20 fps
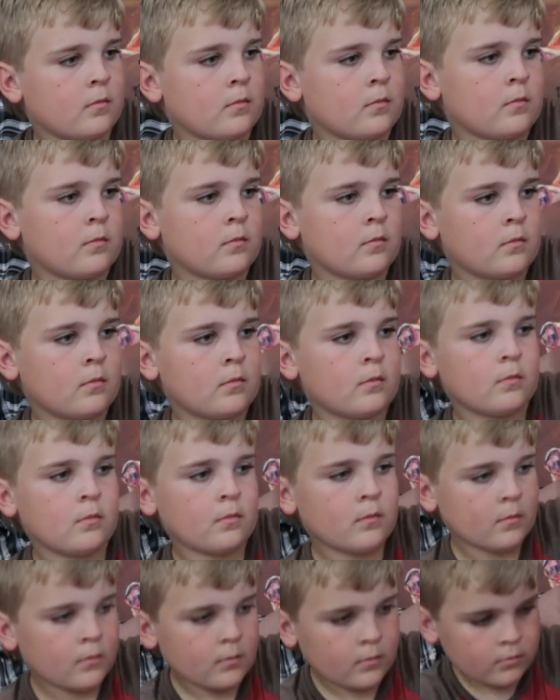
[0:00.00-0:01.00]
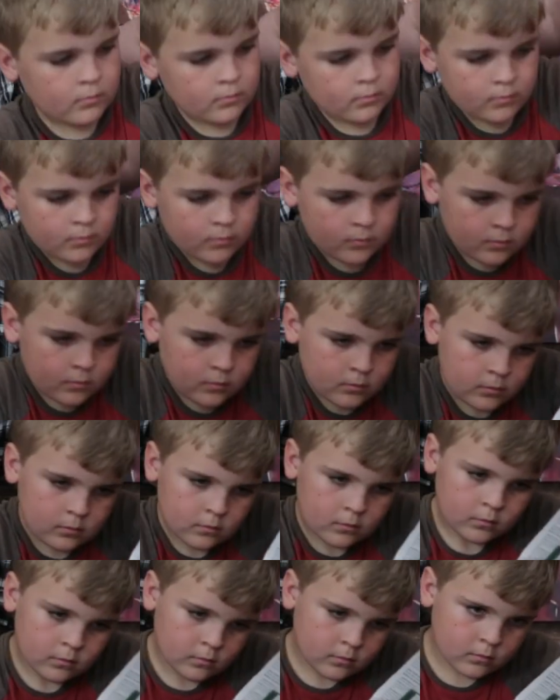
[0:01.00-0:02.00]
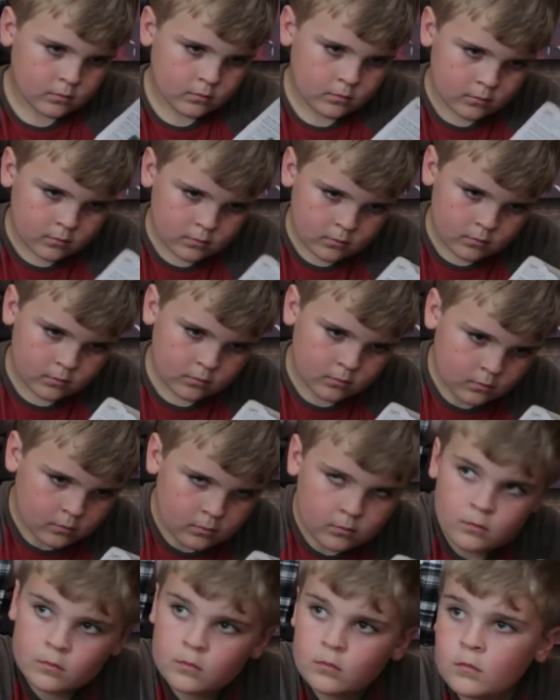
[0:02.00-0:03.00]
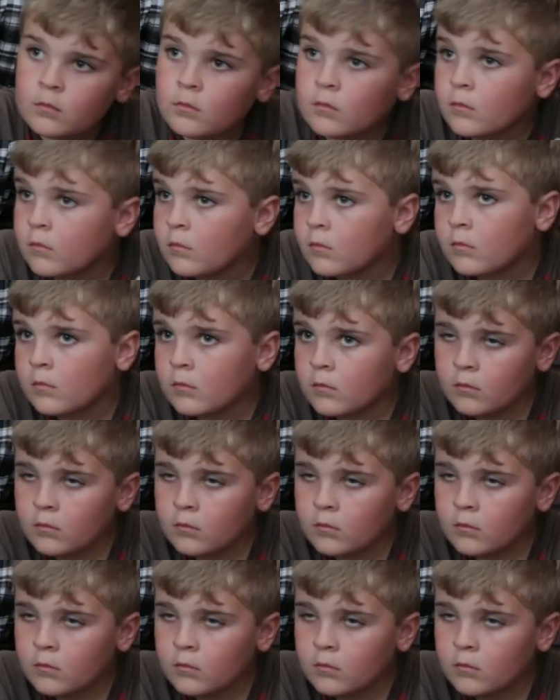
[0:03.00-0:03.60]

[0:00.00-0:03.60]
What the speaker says: (not speaking)